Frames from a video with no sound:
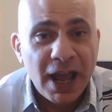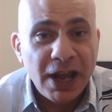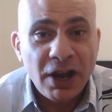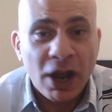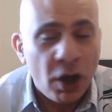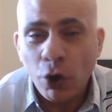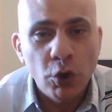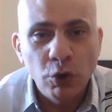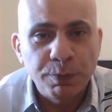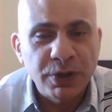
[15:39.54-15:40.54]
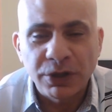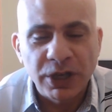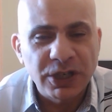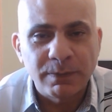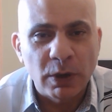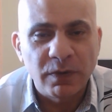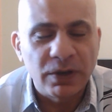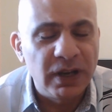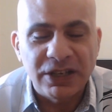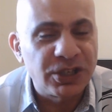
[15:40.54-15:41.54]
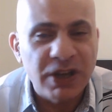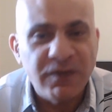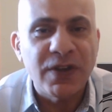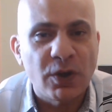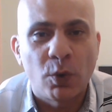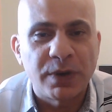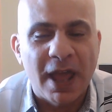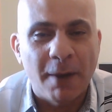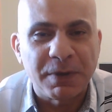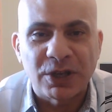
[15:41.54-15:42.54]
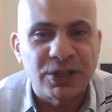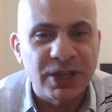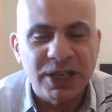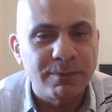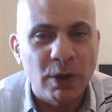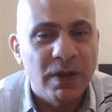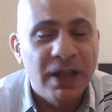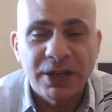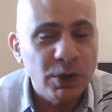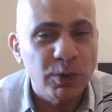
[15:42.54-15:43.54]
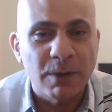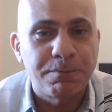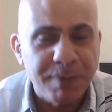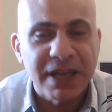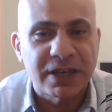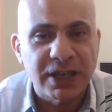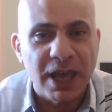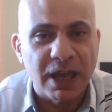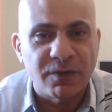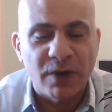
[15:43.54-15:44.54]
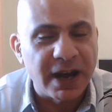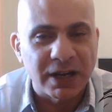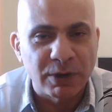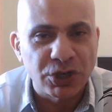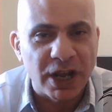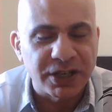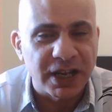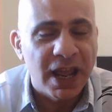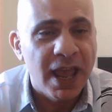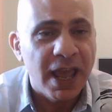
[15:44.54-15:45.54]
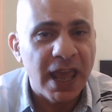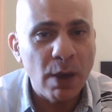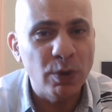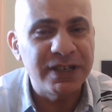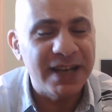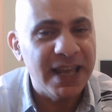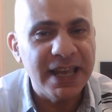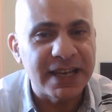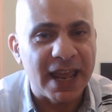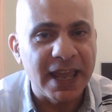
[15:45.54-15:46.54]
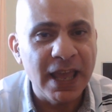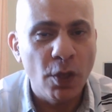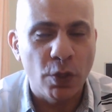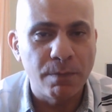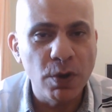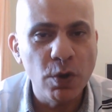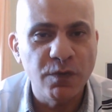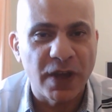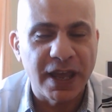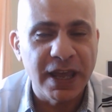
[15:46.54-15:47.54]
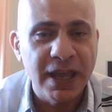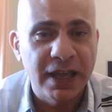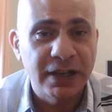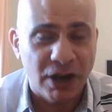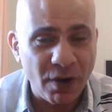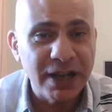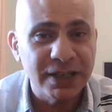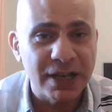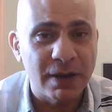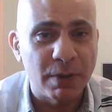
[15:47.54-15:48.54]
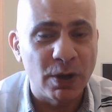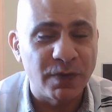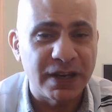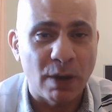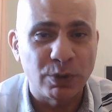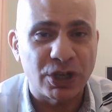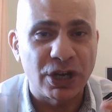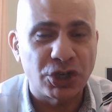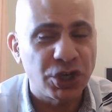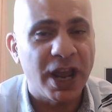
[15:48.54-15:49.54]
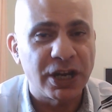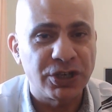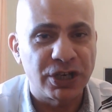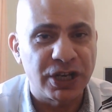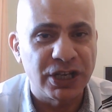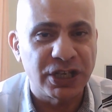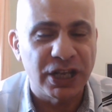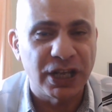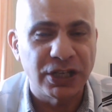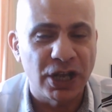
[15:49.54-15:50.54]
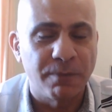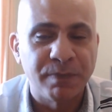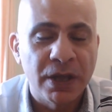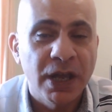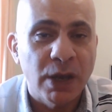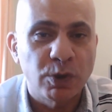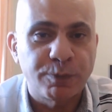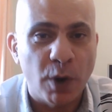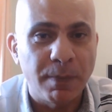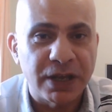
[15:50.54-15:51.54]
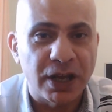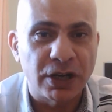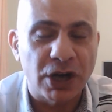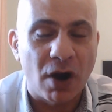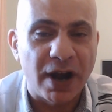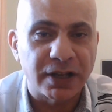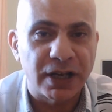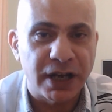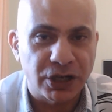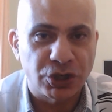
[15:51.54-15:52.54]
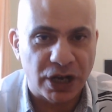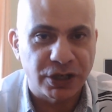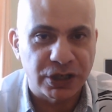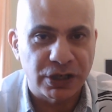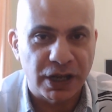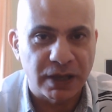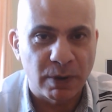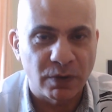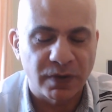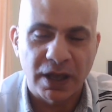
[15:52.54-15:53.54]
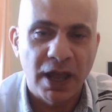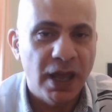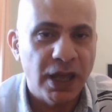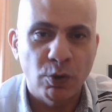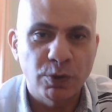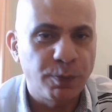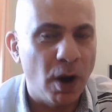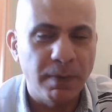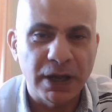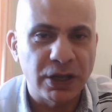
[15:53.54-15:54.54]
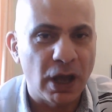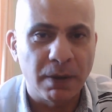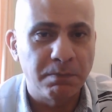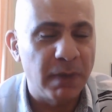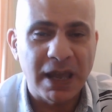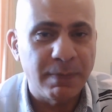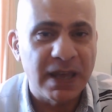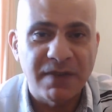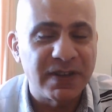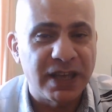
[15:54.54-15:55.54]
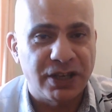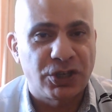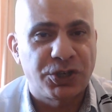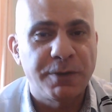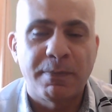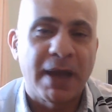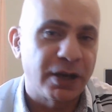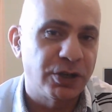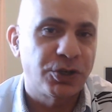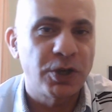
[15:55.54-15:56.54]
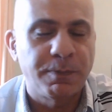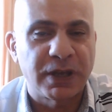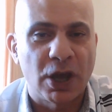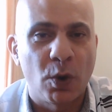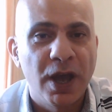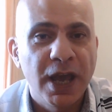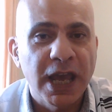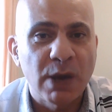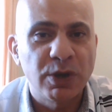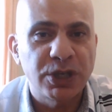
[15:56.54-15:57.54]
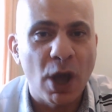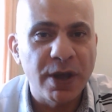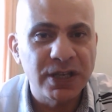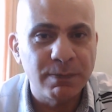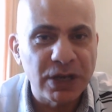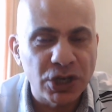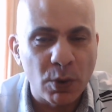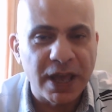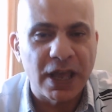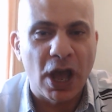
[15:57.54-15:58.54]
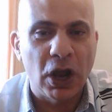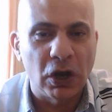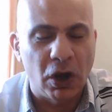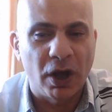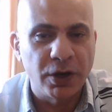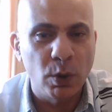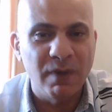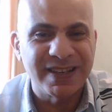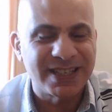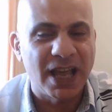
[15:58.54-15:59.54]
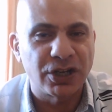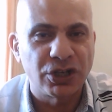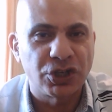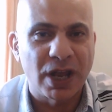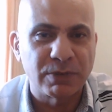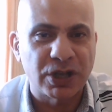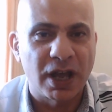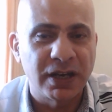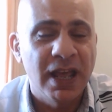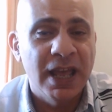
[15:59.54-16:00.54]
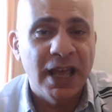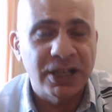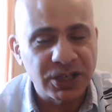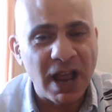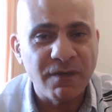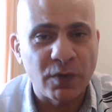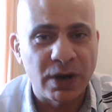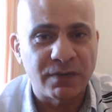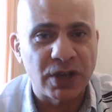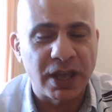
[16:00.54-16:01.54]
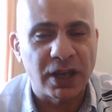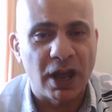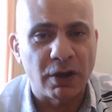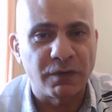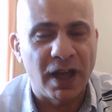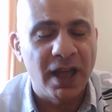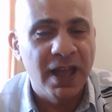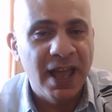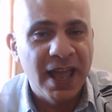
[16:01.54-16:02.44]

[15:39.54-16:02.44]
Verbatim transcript: And I hope that this move, it's difficult now because this move, this was a big gig for Andy Muschietti. He was leading the movie, directing the movie that was going to change the DCEU. He was probably going to direct the next Justice League movie. He was probably, got, maybe even get Superman and Supergirl. He was going to be doing a lot. And all of a sudden, James Gunn and Safran have taken over.